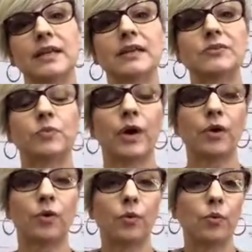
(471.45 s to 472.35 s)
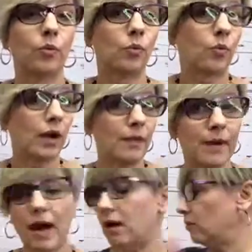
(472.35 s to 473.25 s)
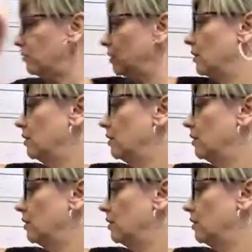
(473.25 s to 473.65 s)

is, well, what about